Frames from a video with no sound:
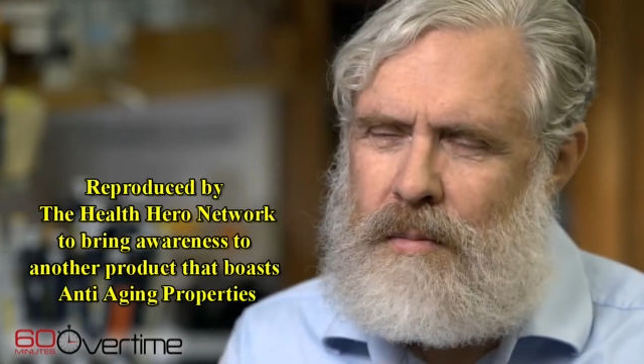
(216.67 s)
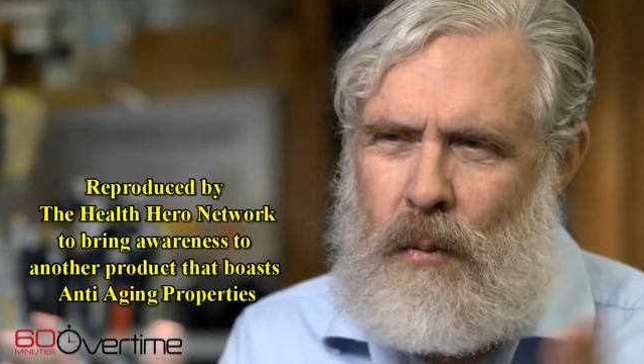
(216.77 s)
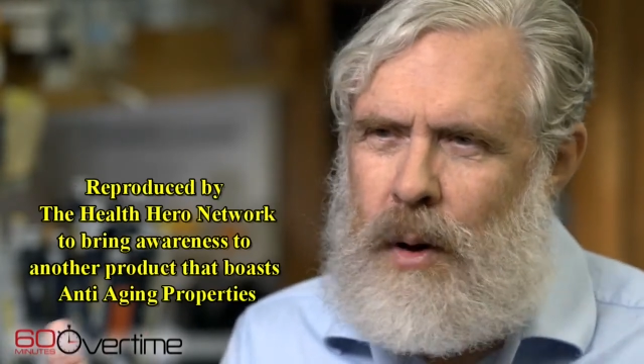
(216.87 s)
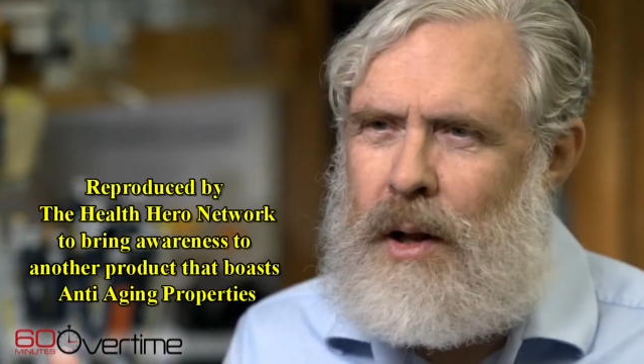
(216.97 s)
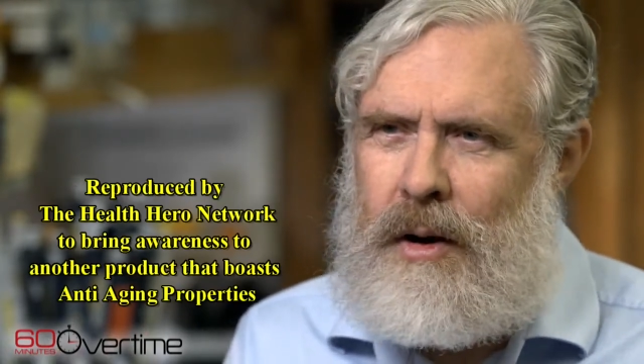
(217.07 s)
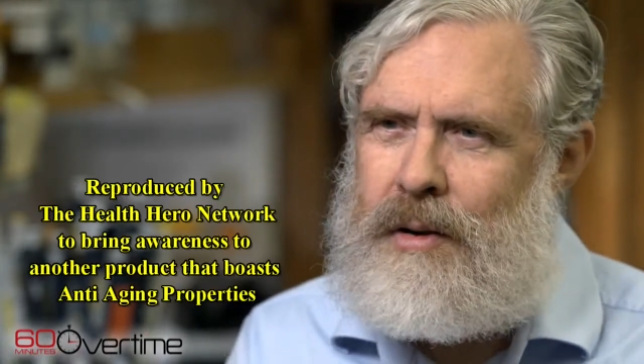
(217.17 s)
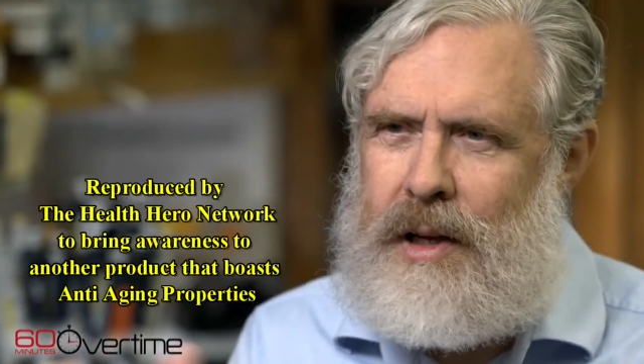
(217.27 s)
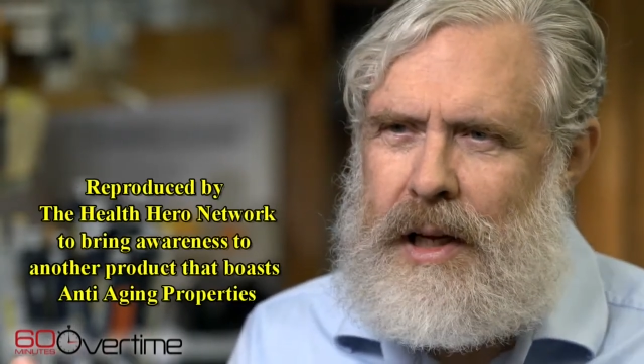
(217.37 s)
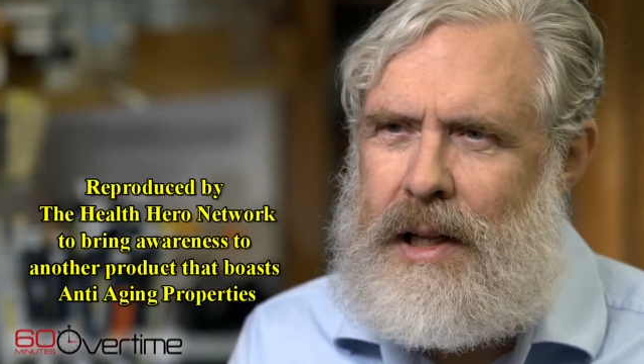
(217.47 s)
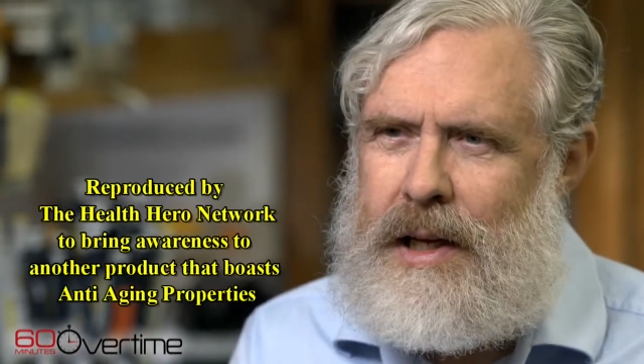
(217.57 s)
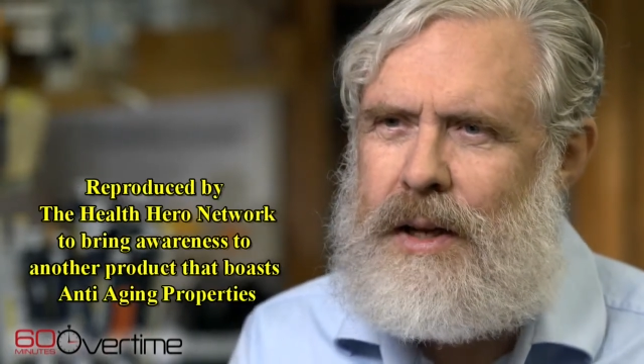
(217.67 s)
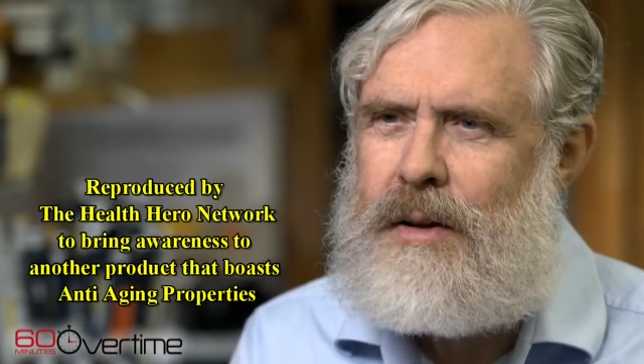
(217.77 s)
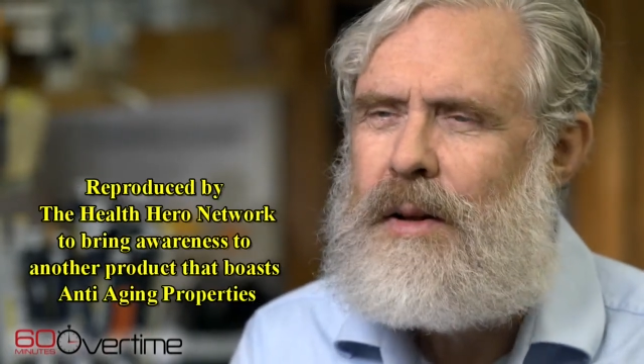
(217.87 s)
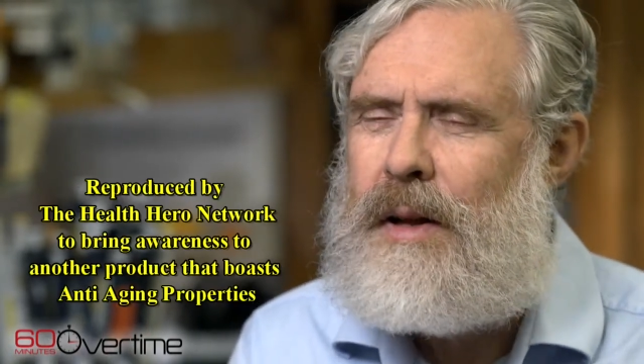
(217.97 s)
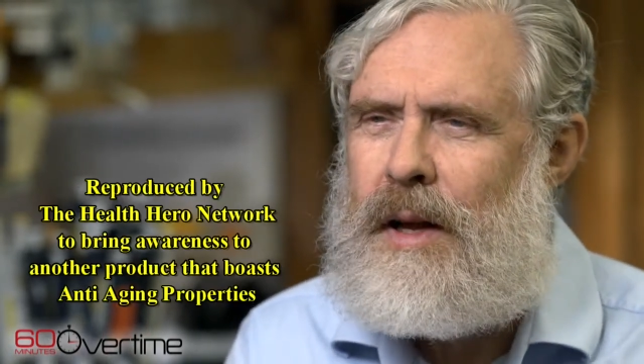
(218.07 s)
well-articulated
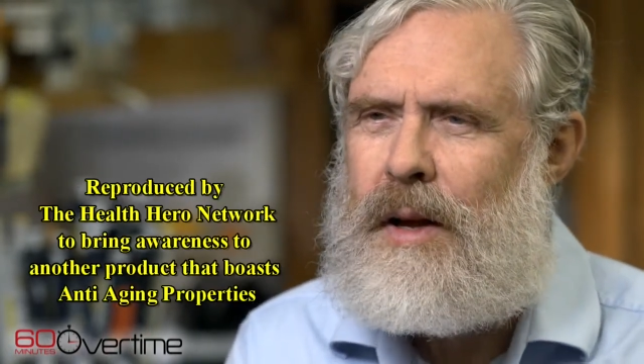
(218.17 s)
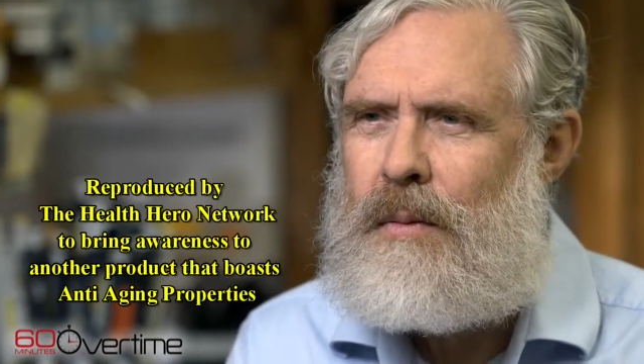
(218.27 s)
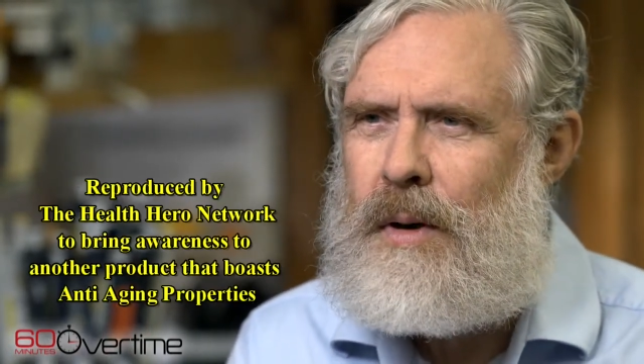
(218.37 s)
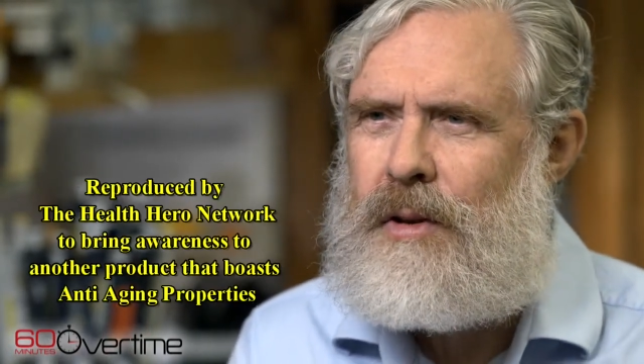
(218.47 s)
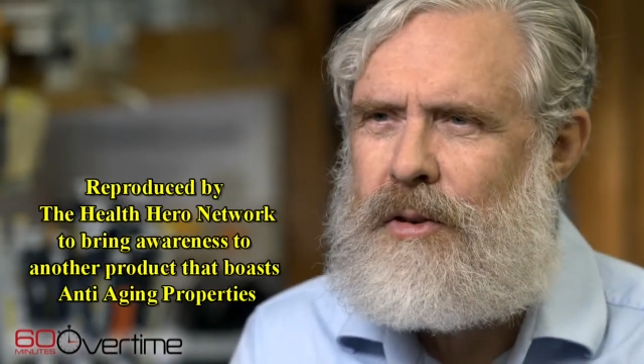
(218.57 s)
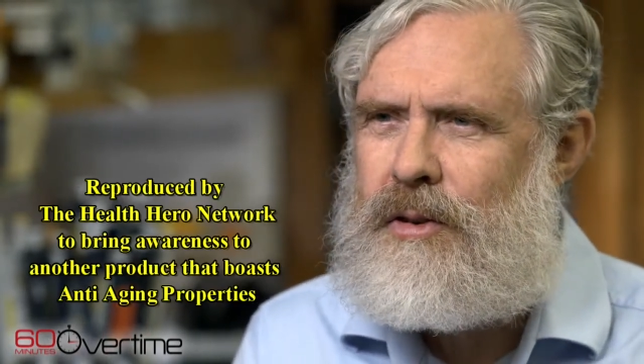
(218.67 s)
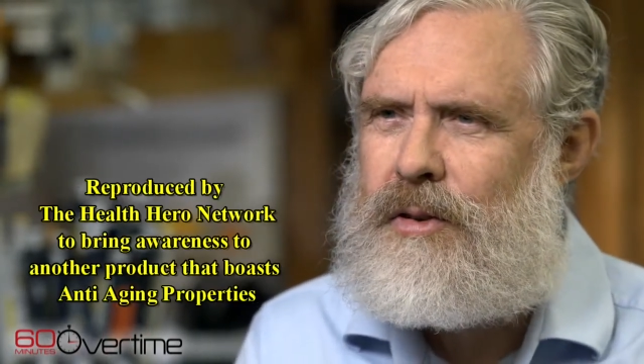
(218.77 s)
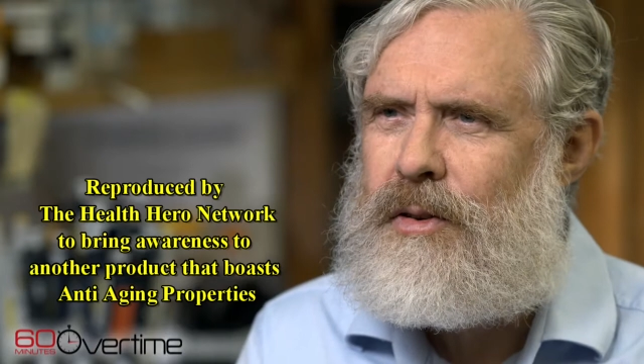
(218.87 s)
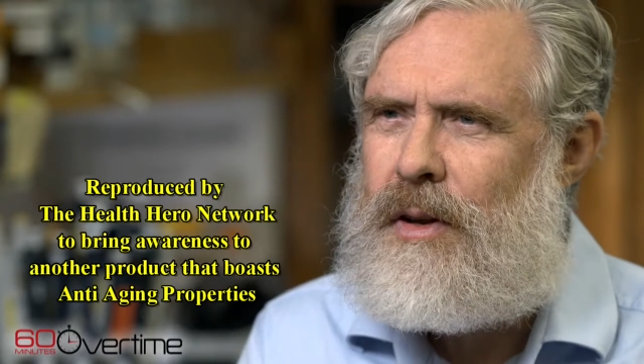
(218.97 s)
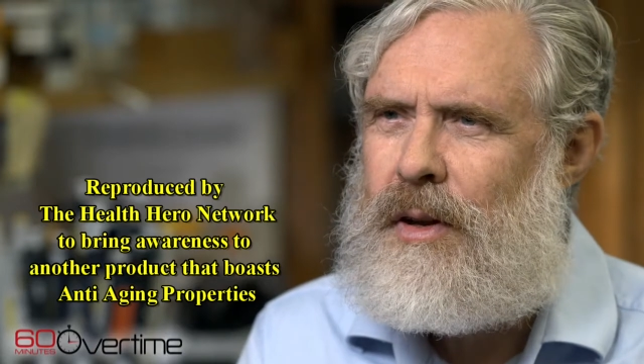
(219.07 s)
uh, risks.